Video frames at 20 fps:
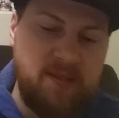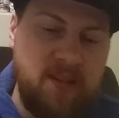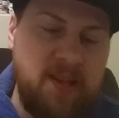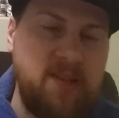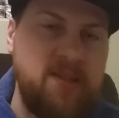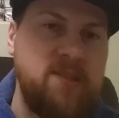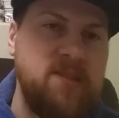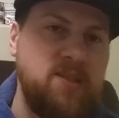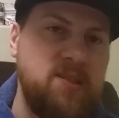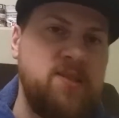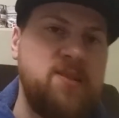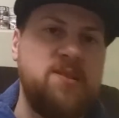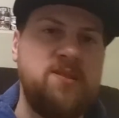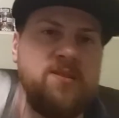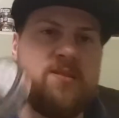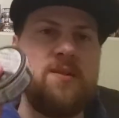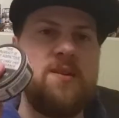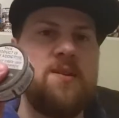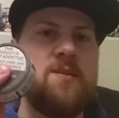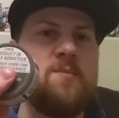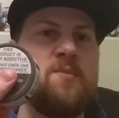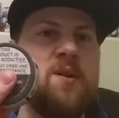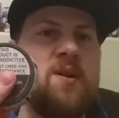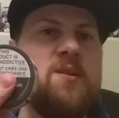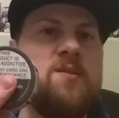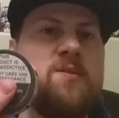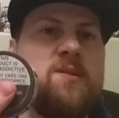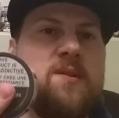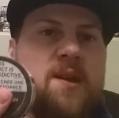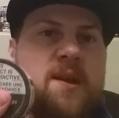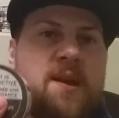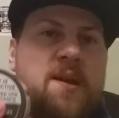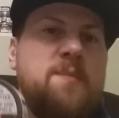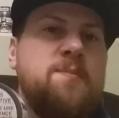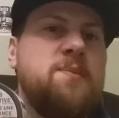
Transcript: yes, this is not a brand new can,